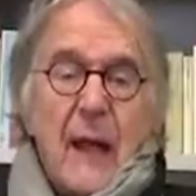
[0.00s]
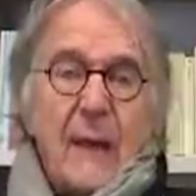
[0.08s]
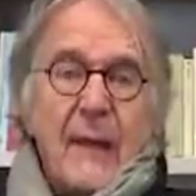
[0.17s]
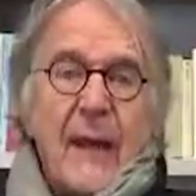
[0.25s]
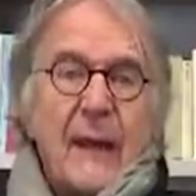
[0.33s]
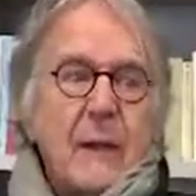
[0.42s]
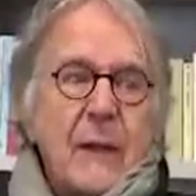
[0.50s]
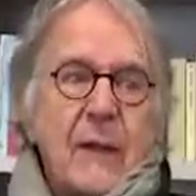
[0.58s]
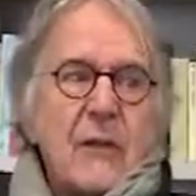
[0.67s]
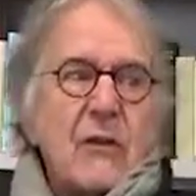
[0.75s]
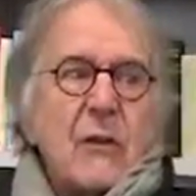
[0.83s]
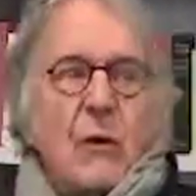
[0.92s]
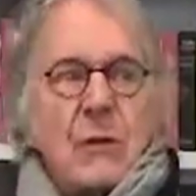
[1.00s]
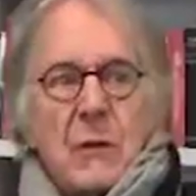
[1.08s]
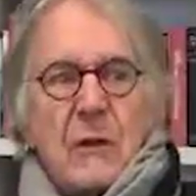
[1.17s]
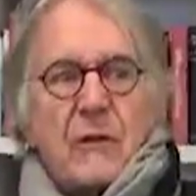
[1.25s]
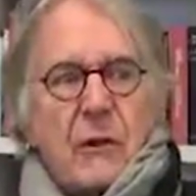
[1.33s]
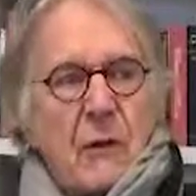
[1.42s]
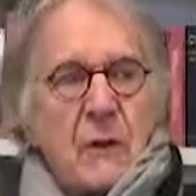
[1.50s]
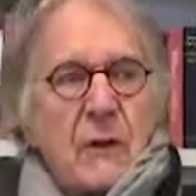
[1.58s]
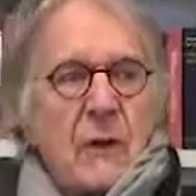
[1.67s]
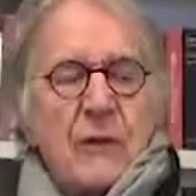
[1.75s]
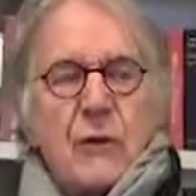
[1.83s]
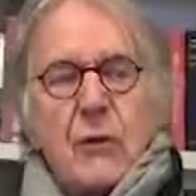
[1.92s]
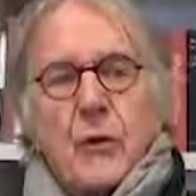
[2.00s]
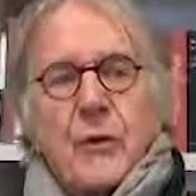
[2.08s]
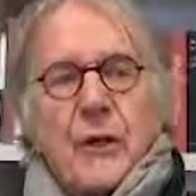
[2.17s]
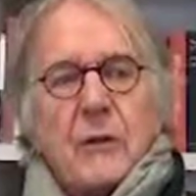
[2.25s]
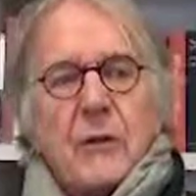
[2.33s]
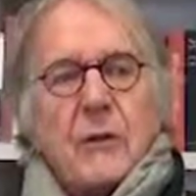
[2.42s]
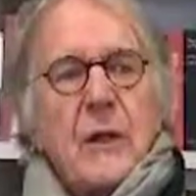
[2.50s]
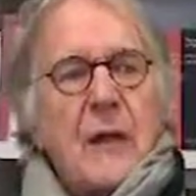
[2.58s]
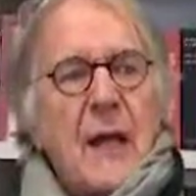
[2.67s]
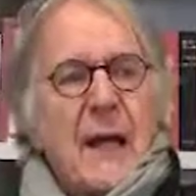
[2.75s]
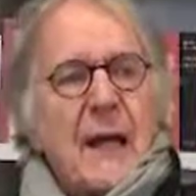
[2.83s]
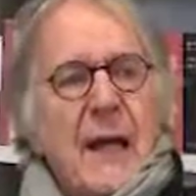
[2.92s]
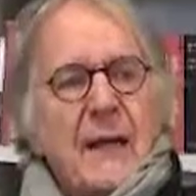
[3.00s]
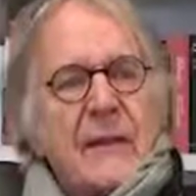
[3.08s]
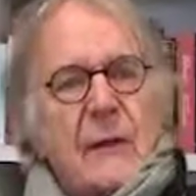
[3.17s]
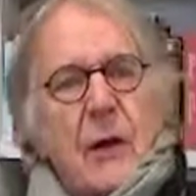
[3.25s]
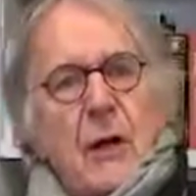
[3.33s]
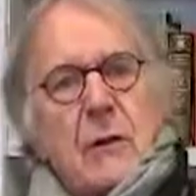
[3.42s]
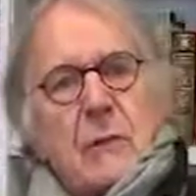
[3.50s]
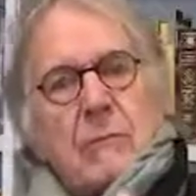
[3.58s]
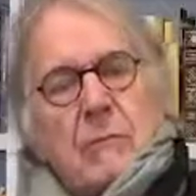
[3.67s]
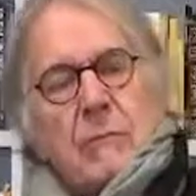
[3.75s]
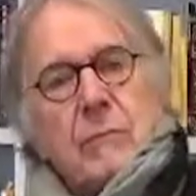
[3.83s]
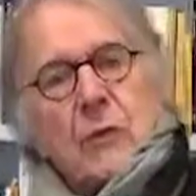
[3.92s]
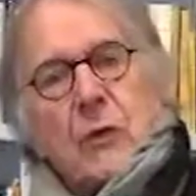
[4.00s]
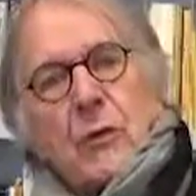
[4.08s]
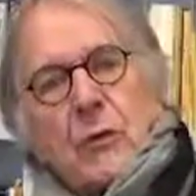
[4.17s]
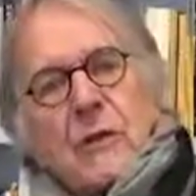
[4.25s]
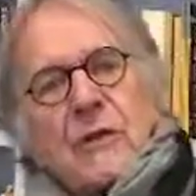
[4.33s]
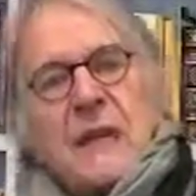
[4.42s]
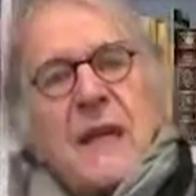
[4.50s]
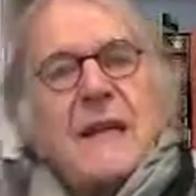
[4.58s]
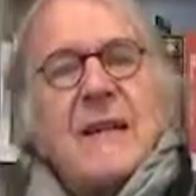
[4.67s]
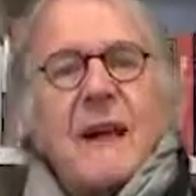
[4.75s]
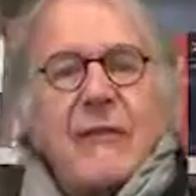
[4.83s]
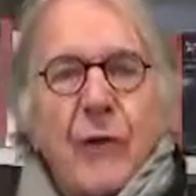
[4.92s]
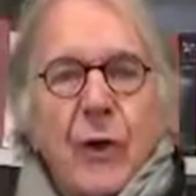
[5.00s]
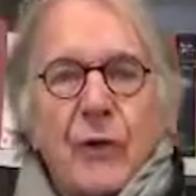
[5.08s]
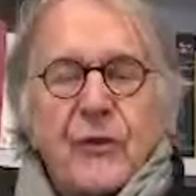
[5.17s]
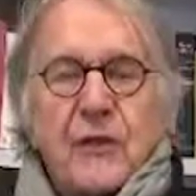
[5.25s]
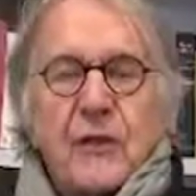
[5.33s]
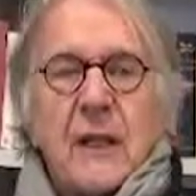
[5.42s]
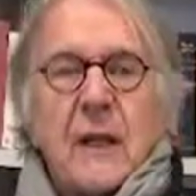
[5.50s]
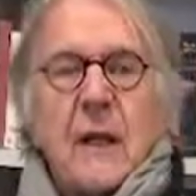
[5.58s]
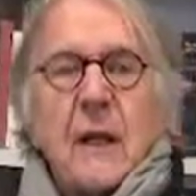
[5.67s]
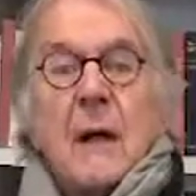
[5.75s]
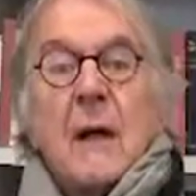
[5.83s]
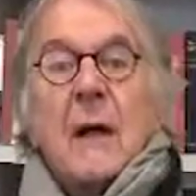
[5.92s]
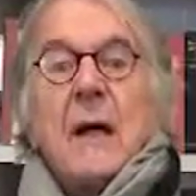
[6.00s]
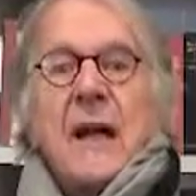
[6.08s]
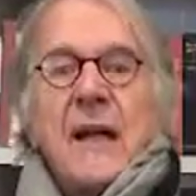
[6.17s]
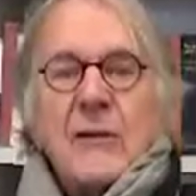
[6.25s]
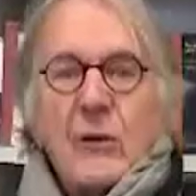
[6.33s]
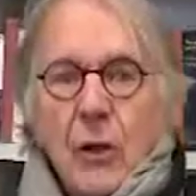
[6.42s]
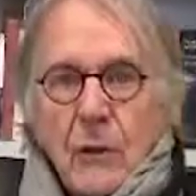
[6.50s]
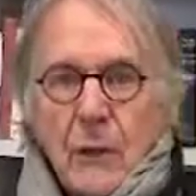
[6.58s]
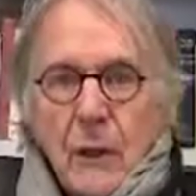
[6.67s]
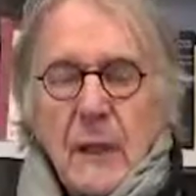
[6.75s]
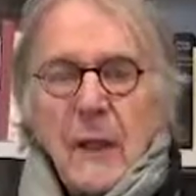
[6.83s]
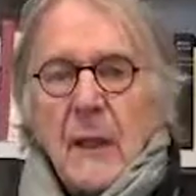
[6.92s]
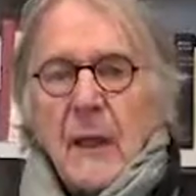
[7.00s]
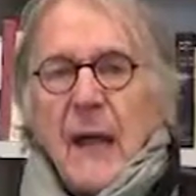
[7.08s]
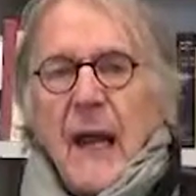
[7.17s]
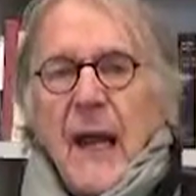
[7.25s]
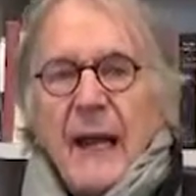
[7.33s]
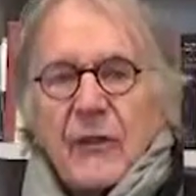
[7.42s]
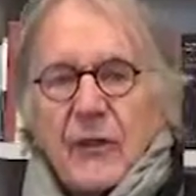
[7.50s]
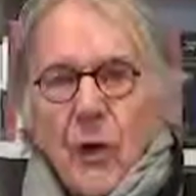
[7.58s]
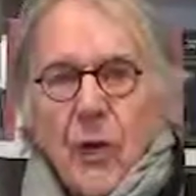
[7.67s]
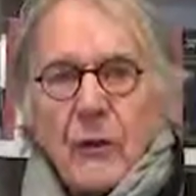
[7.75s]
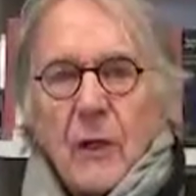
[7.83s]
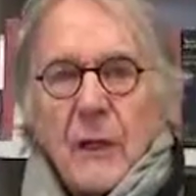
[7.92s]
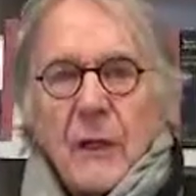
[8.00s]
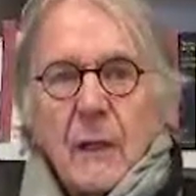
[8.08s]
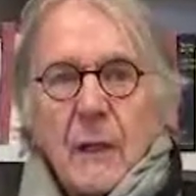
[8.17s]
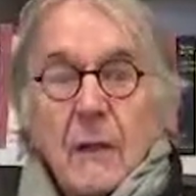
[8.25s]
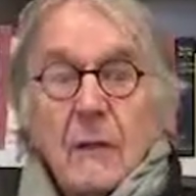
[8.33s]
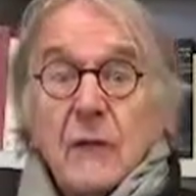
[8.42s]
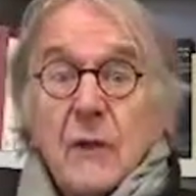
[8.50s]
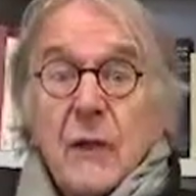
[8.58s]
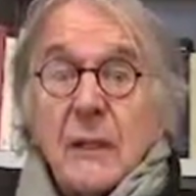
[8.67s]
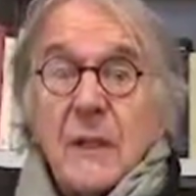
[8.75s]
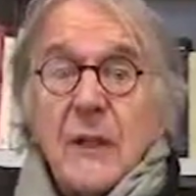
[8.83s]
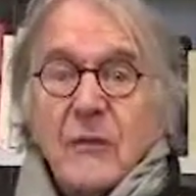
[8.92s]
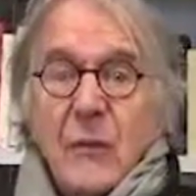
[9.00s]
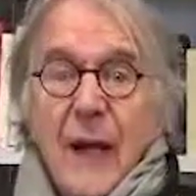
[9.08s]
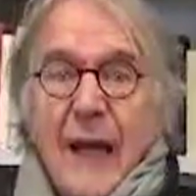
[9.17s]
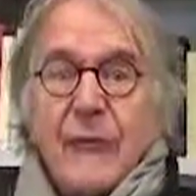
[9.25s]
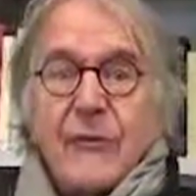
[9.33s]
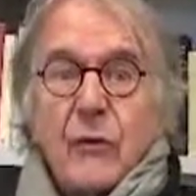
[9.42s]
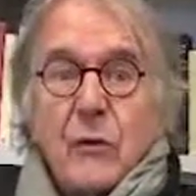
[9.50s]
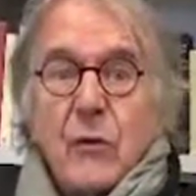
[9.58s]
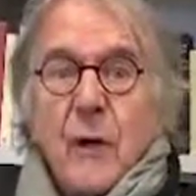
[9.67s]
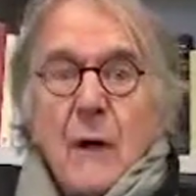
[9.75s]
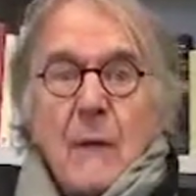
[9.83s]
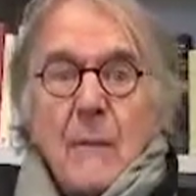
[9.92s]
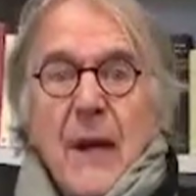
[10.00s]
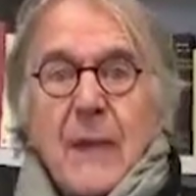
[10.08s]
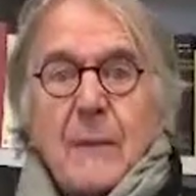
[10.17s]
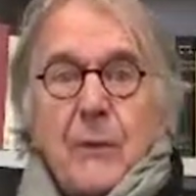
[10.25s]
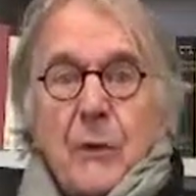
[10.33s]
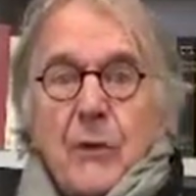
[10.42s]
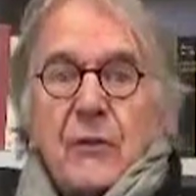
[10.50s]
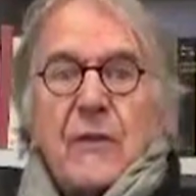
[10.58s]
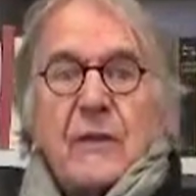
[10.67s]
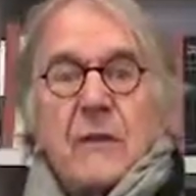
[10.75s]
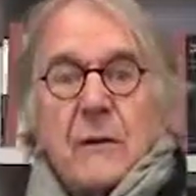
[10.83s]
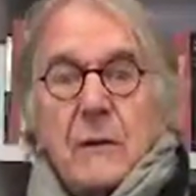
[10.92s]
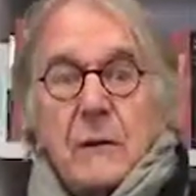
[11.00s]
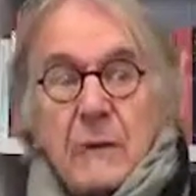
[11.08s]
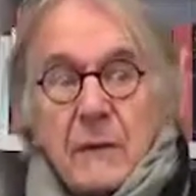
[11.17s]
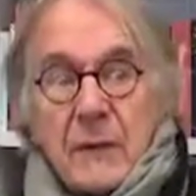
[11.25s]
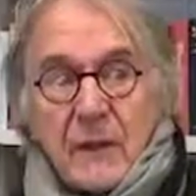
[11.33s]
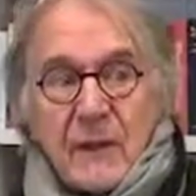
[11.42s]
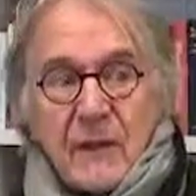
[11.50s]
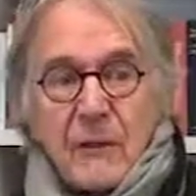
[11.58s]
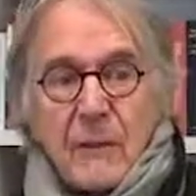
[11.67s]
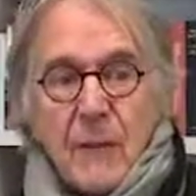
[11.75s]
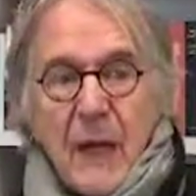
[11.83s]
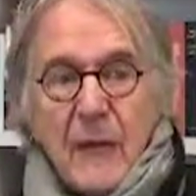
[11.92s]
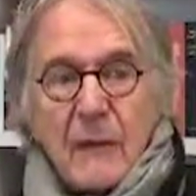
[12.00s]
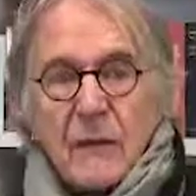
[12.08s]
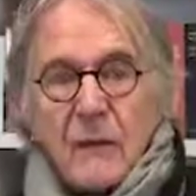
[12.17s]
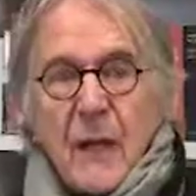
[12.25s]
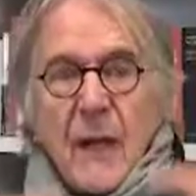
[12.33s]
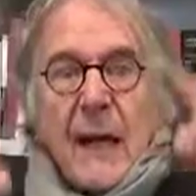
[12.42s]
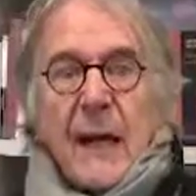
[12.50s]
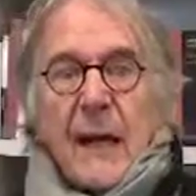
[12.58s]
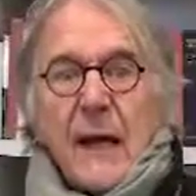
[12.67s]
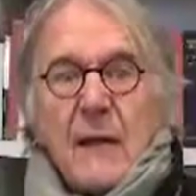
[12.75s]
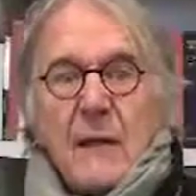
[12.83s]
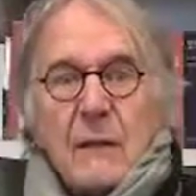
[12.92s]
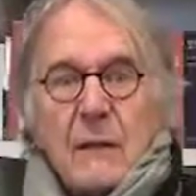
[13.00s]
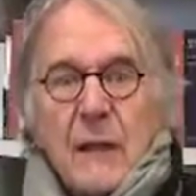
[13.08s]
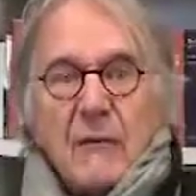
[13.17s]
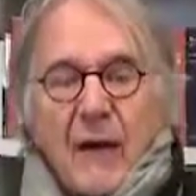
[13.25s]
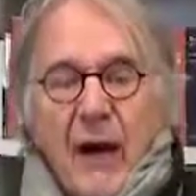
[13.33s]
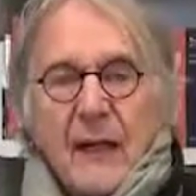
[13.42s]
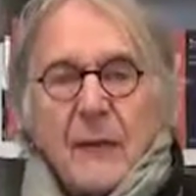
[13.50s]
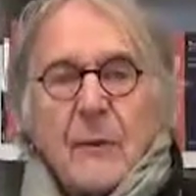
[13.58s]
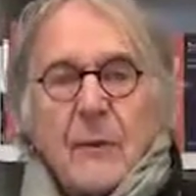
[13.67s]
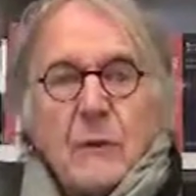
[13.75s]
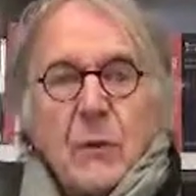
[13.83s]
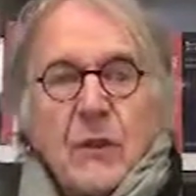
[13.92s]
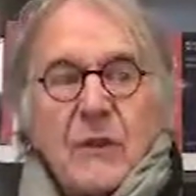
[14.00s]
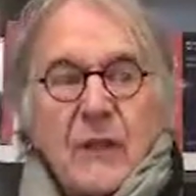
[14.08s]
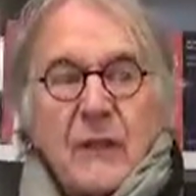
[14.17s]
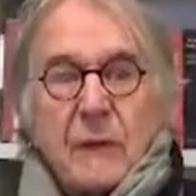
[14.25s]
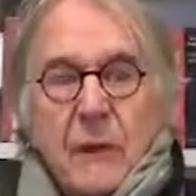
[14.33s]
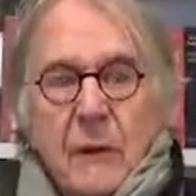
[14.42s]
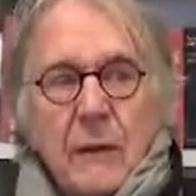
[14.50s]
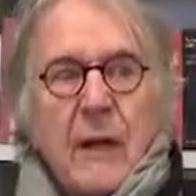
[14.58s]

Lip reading: And there, okay, the slogan of the European Union is unity in diversity, internally, externally. So that means you have to make policies, decision makers, in an environment which is